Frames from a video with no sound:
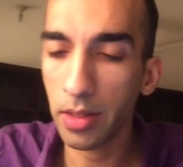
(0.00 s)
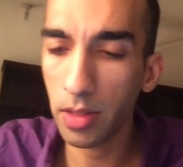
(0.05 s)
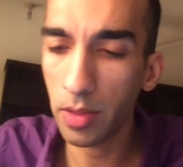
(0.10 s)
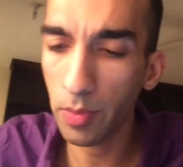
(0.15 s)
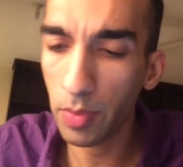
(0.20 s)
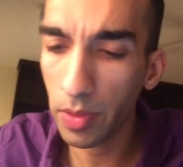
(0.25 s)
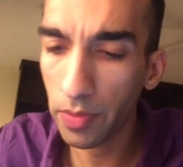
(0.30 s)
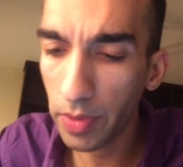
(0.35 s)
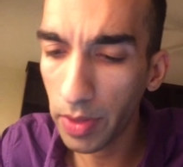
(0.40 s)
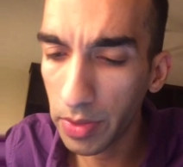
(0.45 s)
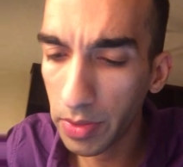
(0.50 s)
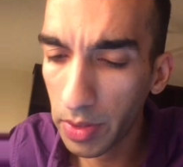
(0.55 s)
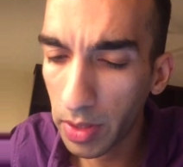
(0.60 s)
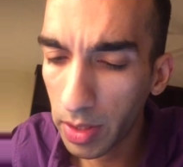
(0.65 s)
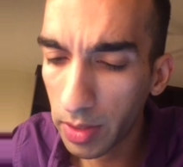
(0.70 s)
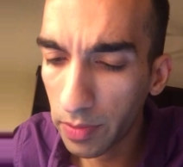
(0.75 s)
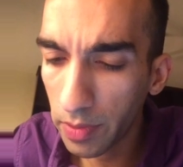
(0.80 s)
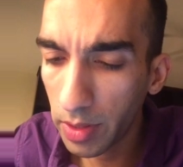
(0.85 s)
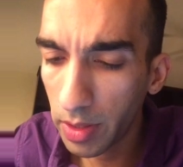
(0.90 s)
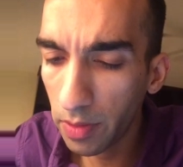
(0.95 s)
simplify
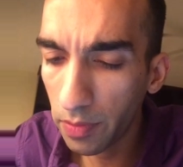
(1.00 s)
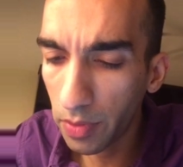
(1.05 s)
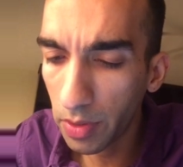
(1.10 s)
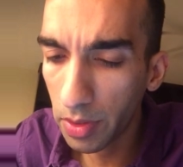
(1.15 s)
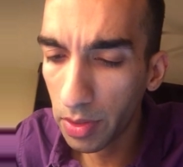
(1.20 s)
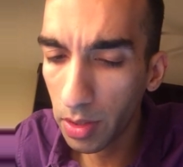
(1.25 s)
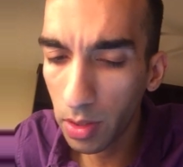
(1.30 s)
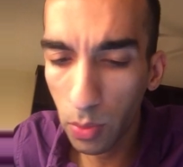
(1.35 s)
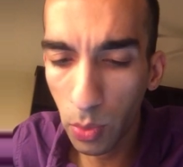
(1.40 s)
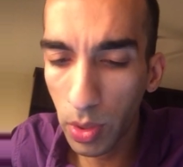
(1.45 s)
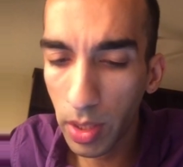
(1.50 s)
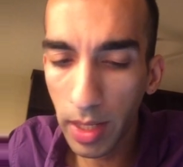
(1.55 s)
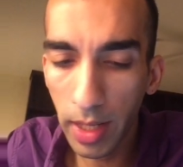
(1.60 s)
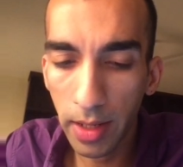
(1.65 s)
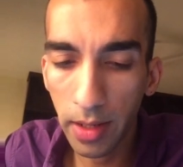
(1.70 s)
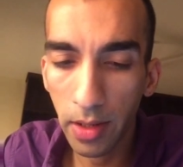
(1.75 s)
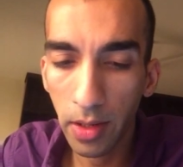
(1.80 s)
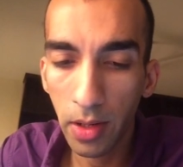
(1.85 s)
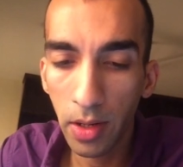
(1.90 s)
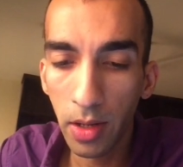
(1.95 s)
that any further. We can't.